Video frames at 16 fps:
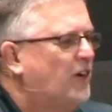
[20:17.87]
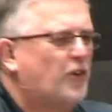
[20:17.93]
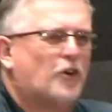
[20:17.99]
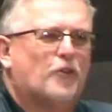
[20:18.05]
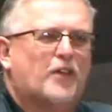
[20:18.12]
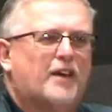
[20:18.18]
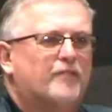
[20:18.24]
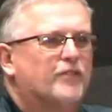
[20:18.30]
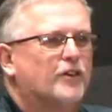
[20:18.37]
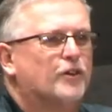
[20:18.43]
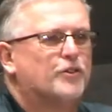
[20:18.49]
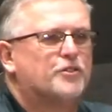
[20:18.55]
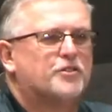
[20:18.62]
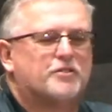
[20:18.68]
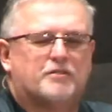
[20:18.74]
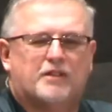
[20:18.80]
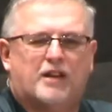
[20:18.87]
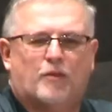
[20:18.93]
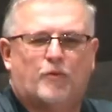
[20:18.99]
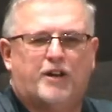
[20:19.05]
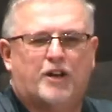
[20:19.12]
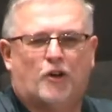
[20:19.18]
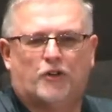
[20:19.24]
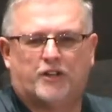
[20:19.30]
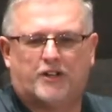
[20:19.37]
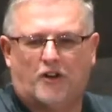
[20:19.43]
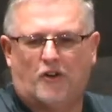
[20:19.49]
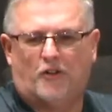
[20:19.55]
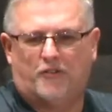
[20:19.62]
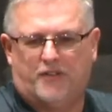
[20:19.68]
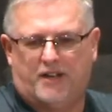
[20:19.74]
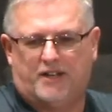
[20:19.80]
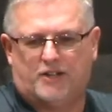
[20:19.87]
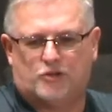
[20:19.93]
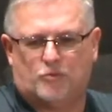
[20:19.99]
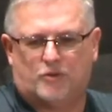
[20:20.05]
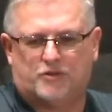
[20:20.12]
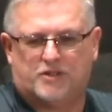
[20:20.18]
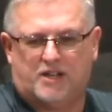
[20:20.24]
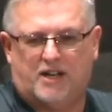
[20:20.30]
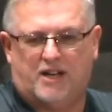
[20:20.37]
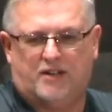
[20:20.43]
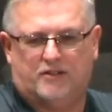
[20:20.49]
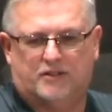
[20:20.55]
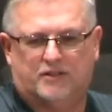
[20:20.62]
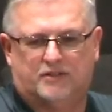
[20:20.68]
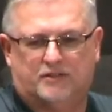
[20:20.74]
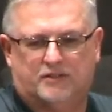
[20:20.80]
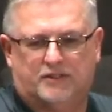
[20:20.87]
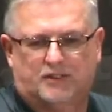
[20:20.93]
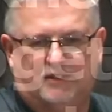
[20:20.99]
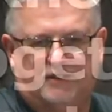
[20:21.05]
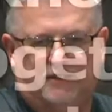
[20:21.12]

Y'all know that verse, and we know that all things work together,